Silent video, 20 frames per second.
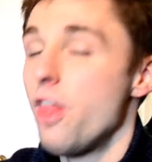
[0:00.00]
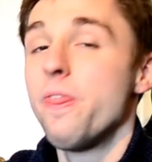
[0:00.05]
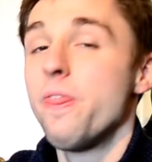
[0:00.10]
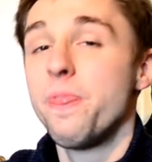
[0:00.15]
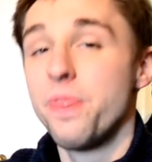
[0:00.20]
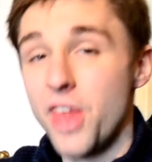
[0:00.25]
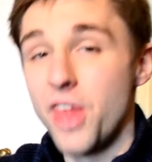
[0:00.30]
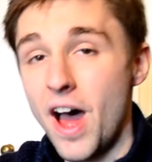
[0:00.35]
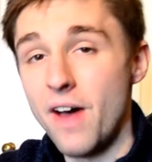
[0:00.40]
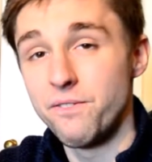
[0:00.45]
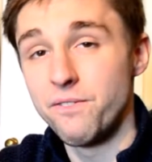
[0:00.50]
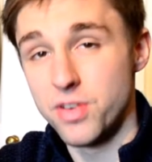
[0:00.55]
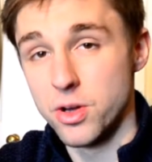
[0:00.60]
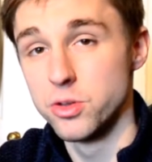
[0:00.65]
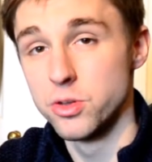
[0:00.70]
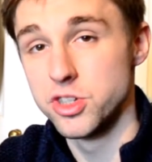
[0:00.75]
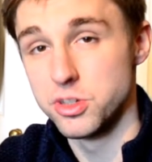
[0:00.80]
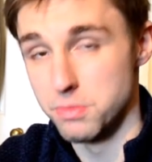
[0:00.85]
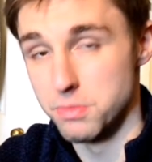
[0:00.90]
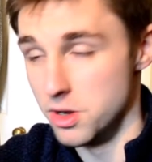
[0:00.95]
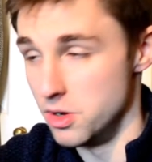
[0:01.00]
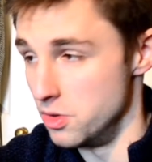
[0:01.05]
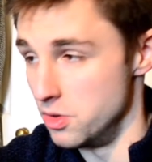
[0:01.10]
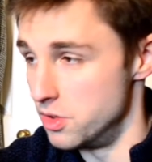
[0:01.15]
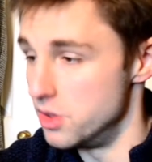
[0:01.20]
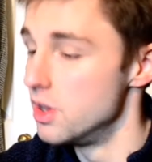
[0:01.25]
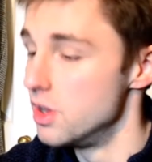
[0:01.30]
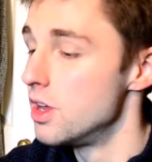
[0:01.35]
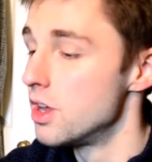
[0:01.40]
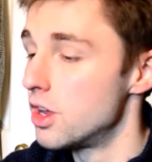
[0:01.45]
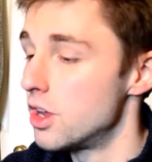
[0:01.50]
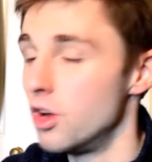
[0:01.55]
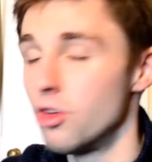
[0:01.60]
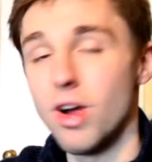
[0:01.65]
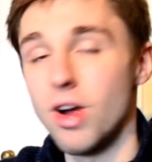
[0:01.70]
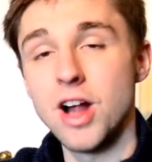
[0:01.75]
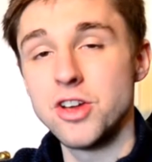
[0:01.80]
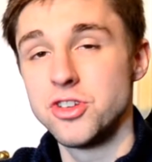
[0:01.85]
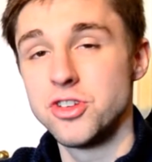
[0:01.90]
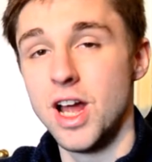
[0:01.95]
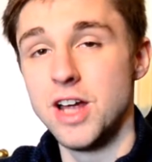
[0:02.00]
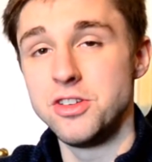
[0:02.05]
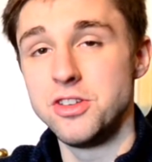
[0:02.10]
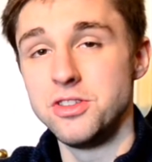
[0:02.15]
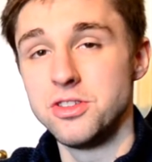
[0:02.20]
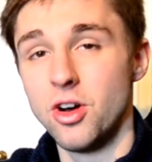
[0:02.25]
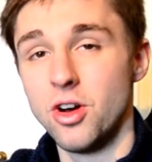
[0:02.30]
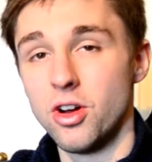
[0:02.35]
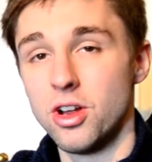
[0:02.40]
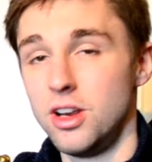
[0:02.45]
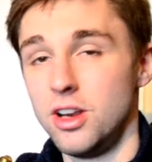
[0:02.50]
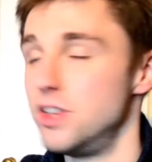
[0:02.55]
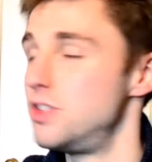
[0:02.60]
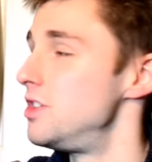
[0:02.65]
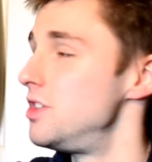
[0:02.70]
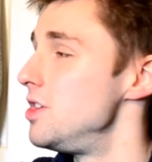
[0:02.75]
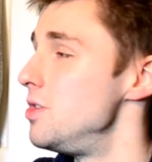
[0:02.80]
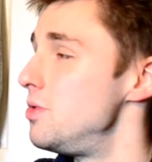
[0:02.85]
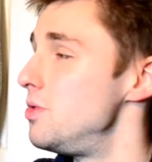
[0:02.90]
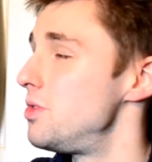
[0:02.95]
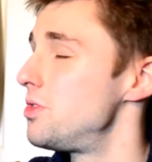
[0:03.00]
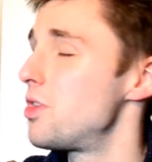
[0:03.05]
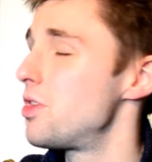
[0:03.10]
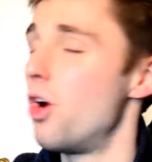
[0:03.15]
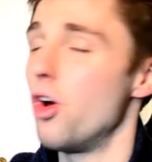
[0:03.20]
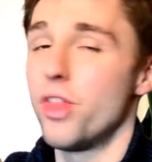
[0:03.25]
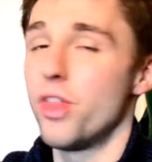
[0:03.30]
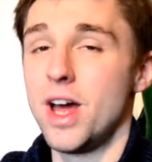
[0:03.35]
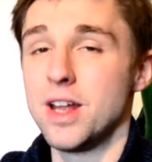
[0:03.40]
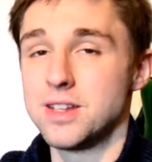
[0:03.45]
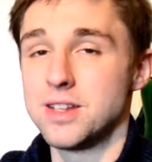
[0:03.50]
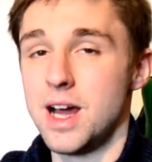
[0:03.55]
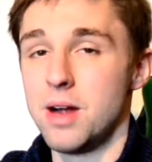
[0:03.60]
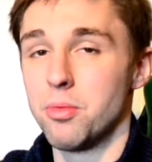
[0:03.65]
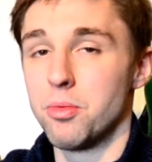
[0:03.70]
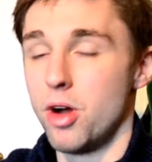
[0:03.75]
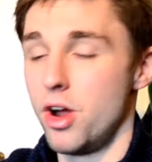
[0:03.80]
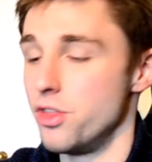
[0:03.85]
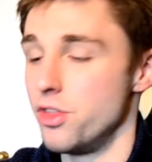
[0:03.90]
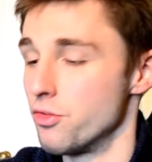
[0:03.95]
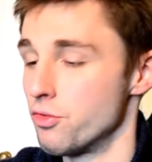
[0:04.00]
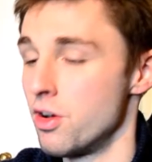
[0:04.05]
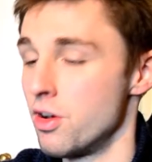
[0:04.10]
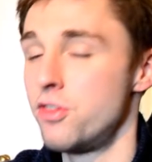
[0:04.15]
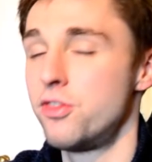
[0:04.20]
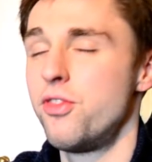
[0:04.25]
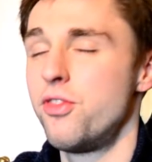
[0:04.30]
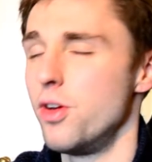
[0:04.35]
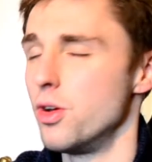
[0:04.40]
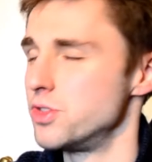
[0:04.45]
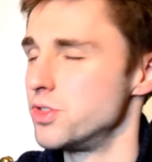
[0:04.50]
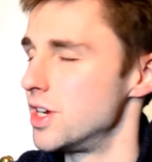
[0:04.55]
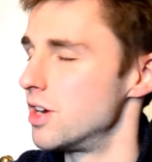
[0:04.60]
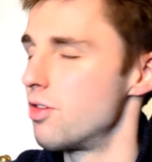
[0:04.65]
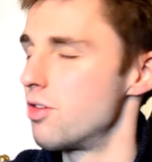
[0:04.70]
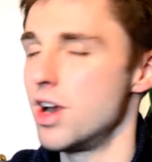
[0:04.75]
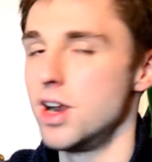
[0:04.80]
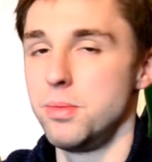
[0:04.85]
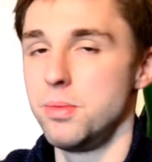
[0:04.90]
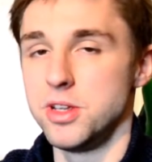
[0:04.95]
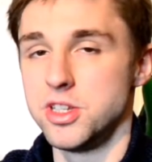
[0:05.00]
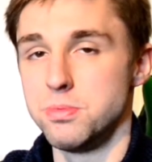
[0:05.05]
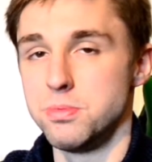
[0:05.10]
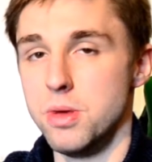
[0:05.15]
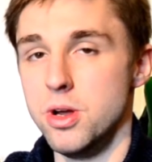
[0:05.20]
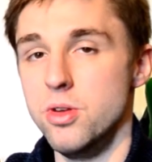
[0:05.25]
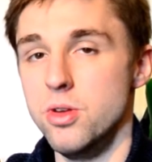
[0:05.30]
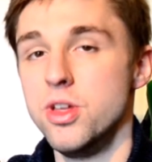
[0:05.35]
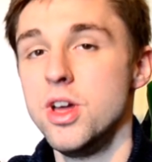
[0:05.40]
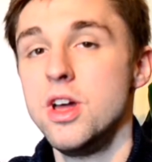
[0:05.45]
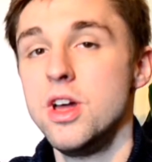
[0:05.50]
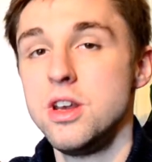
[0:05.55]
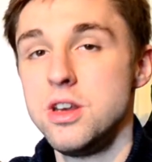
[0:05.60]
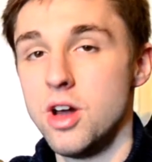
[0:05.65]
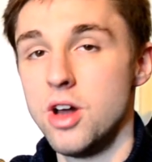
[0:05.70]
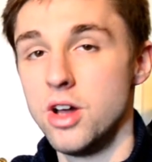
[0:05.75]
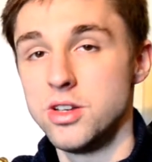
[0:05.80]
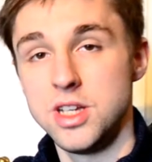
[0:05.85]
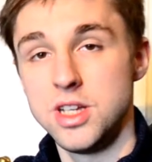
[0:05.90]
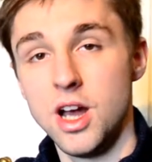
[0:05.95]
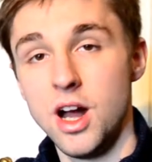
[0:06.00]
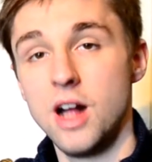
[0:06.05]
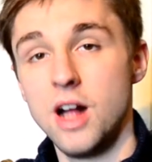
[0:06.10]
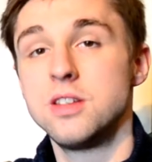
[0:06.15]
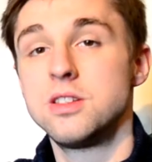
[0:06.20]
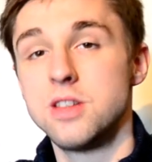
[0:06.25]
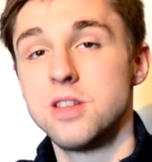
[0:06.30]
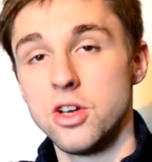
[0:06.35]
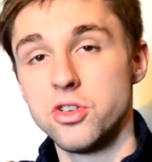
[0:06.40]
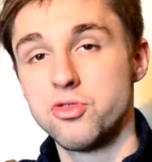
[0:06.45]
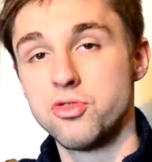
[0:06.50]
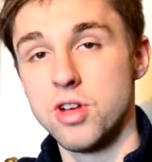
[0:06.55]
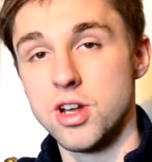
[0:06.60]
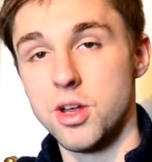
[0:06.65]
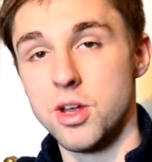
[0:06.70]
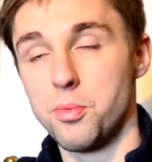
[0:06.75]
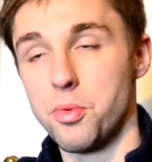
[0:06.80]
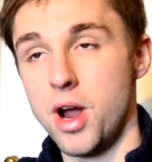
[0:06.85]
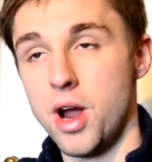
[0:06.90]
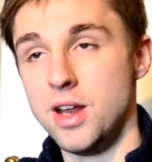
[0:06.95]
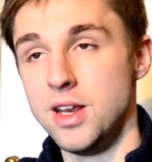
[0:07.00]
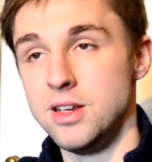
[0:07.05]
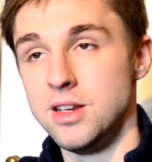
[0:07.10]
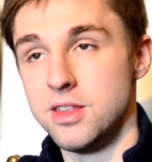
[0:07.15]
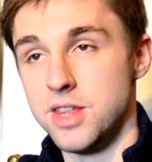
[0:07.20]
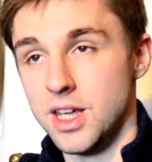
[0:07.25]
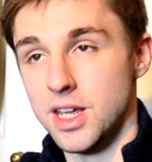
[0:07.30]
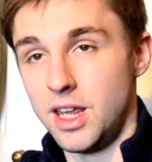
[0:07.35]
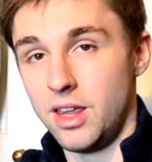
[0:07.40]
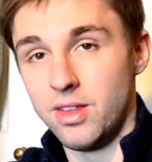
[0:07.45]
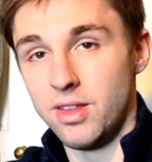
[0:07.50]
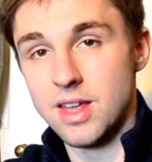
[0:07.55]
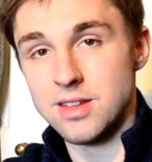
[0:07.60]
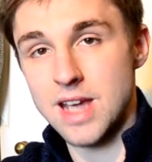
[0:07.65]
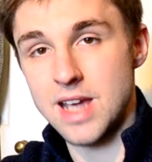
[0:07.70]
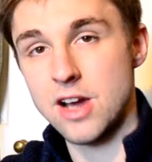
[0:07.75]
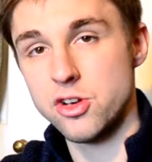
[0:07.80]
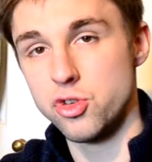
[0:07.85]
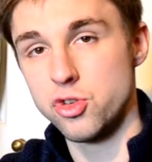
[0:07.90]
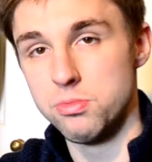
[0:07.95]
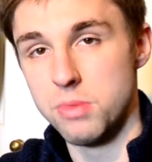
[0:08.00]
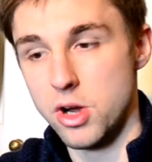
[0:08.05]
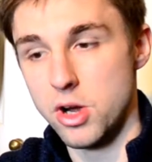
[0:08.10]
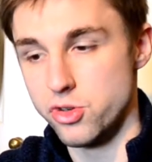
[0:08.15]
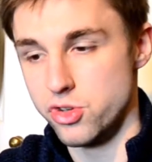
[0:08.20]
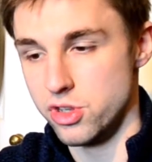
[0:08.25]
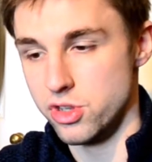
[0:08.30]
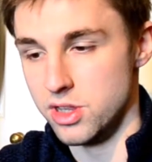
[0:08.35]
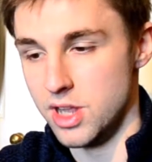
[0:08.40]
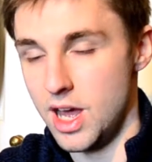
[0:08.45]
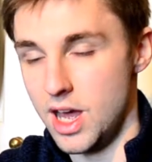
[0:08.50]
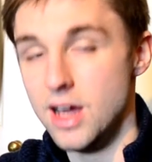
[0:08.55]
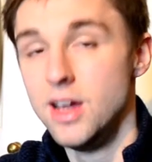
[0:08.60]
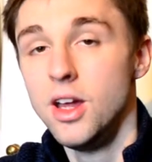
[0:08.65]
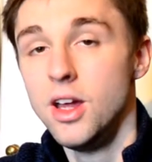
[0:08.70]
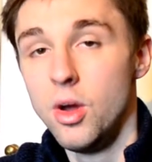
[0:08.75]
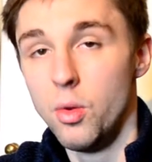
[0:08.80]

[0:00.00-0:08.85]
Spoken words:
That feels smooth. Congratulations, Oculus, you got that down right. The Rift feels incredibly smooth. 90 Hz does trick your brain into thinking there's actual motion there.